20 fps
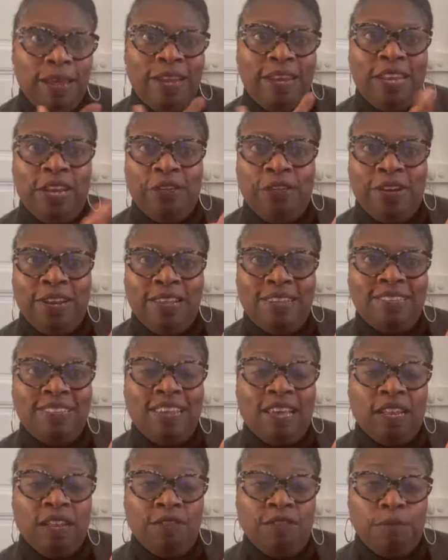And here it is,
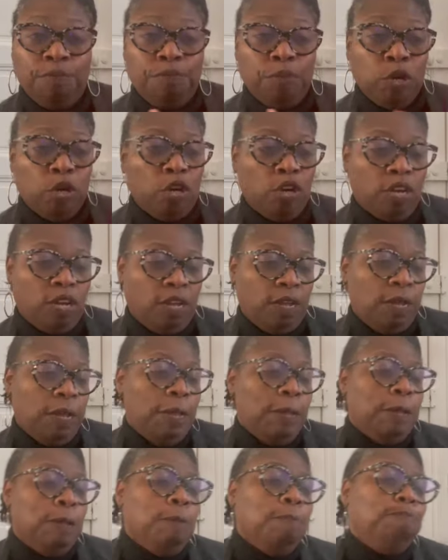Hell of a Book.
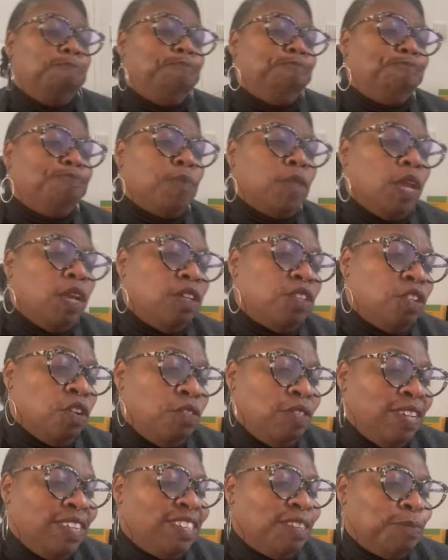
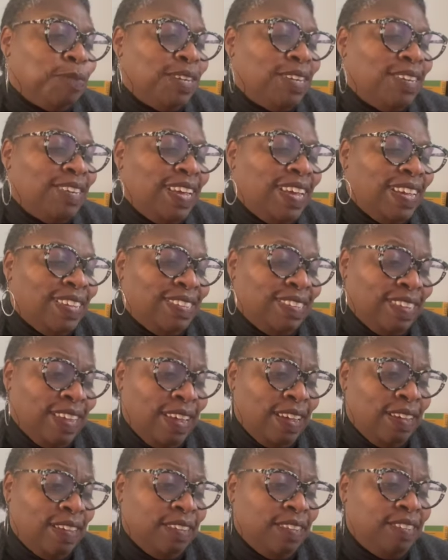So this one, it
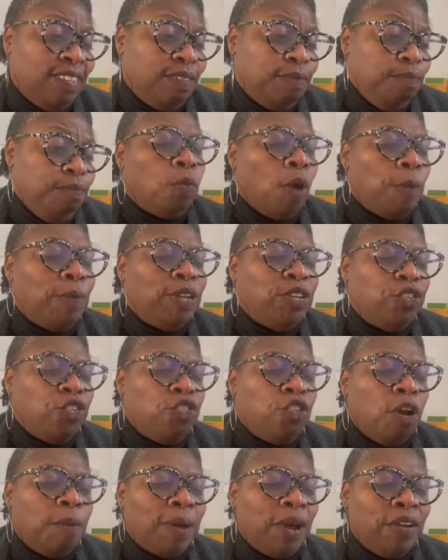says, what we do
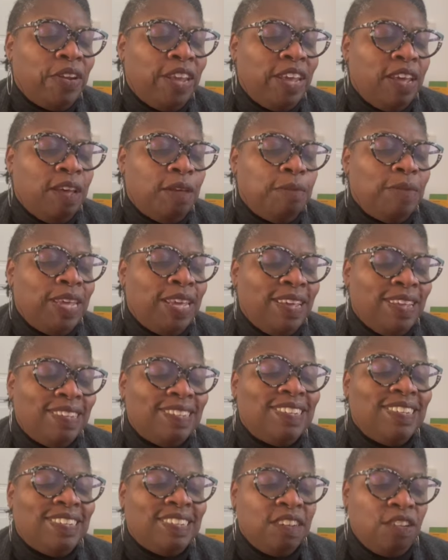know about him
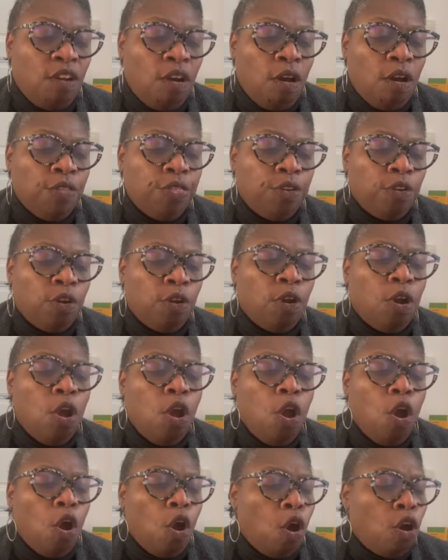is he's an author
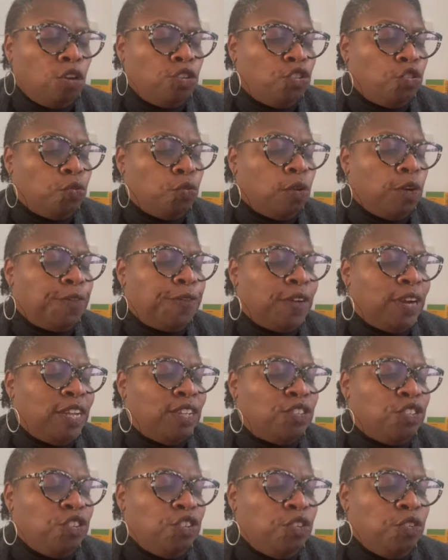on tour for
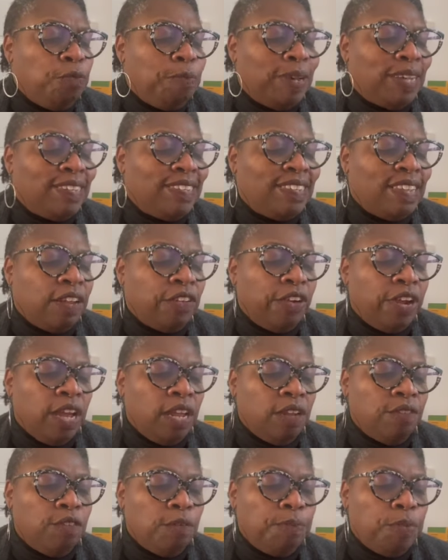his new bestseller,
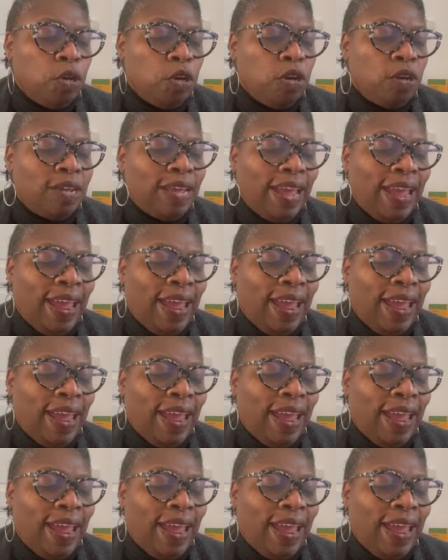Hell of a Book.